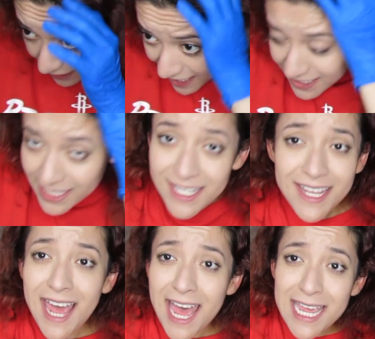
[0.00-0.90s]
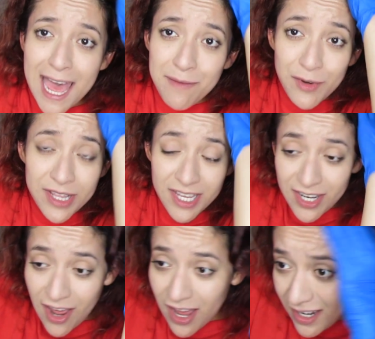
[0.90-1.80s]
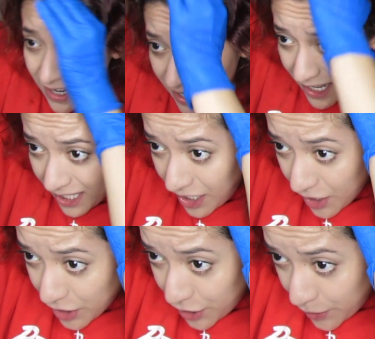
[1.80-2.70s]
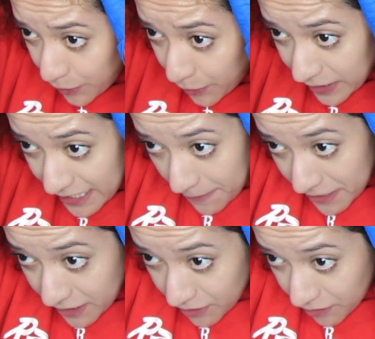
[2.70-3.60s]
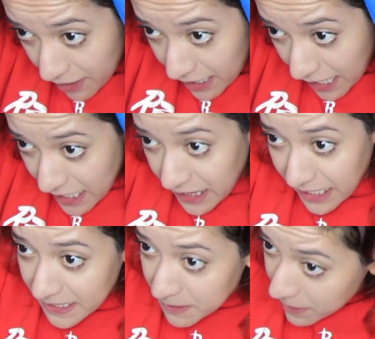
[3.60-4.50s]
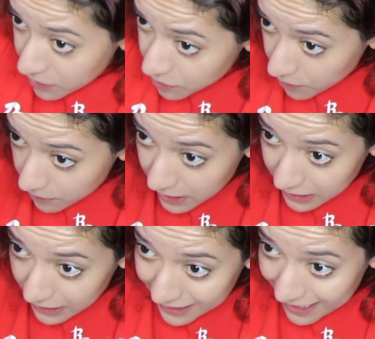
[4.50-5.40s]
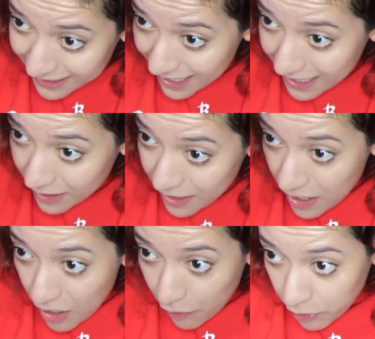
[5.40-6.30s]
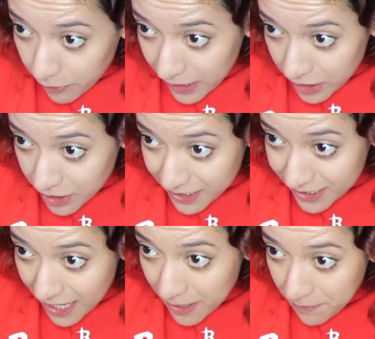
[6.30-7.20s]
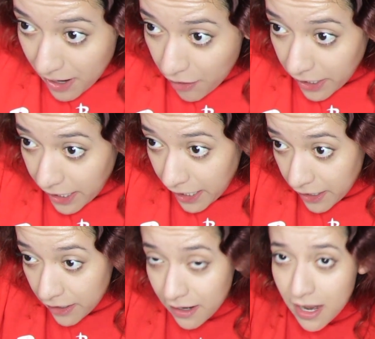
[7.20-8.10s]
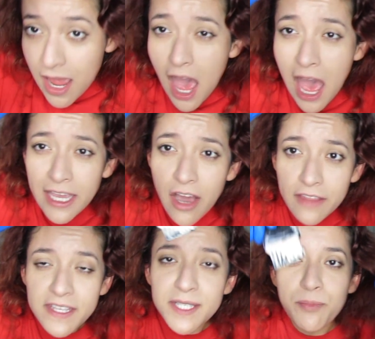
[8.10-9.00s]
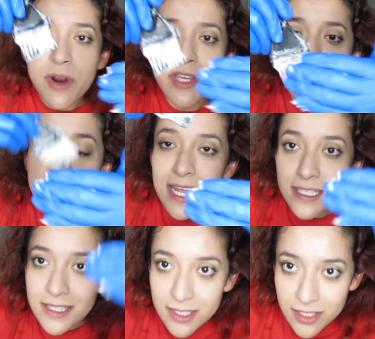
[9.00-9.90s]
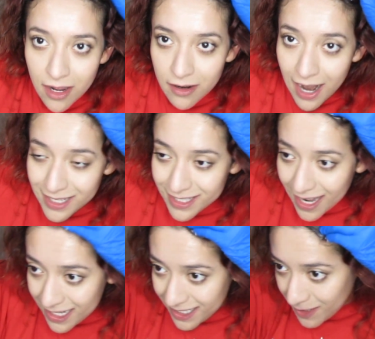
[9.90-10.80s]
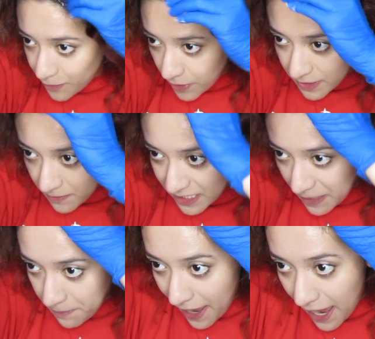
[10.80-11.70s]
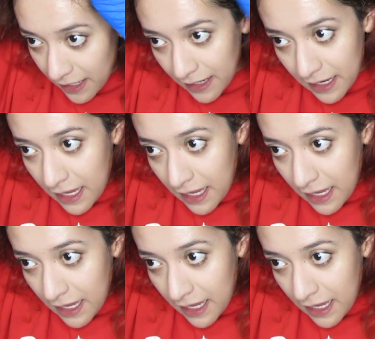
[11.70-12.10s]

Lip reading: As I said, I am really not here to demonstrate anything special or anything like that. We're really just dyeing our hair. I got this brush for less than $1 at Sally's as well some time back.